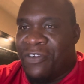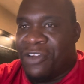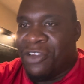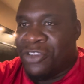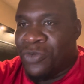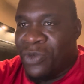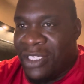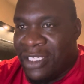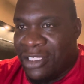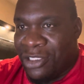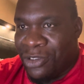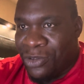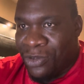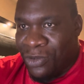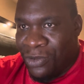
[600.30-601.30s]
for this one is
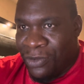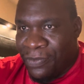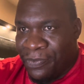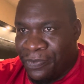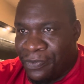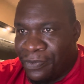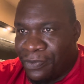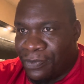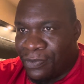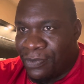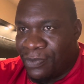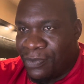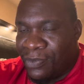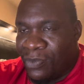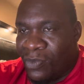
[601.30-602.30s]
to
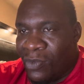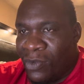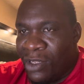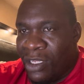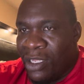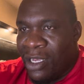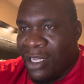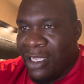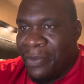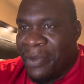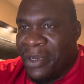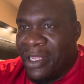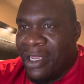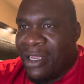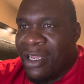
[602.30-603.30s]

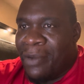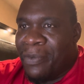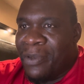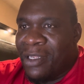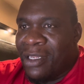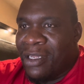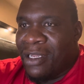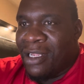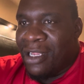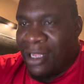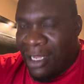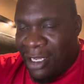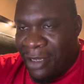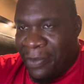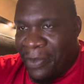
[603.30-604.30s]
eliminate
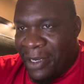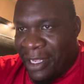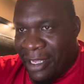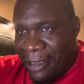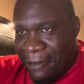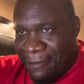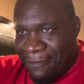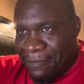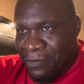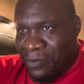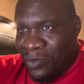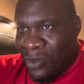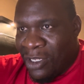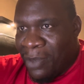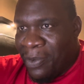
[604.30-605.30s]
eliminate
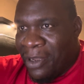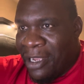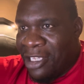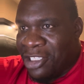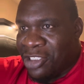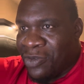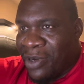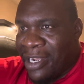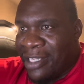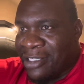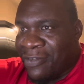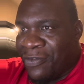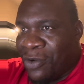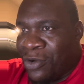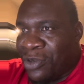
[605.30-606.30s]
compliance grades
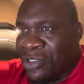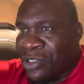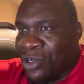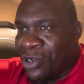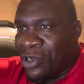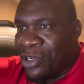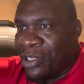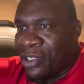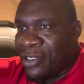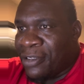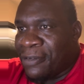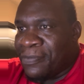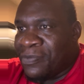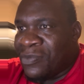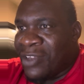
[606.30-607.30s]
and focus on
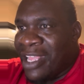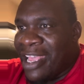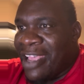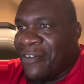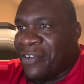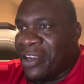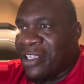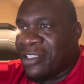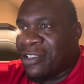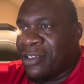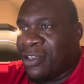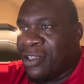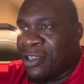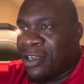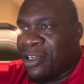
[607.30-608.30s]
evidence
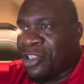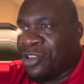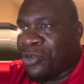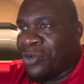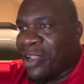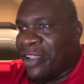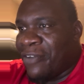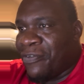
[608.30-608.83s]
learning through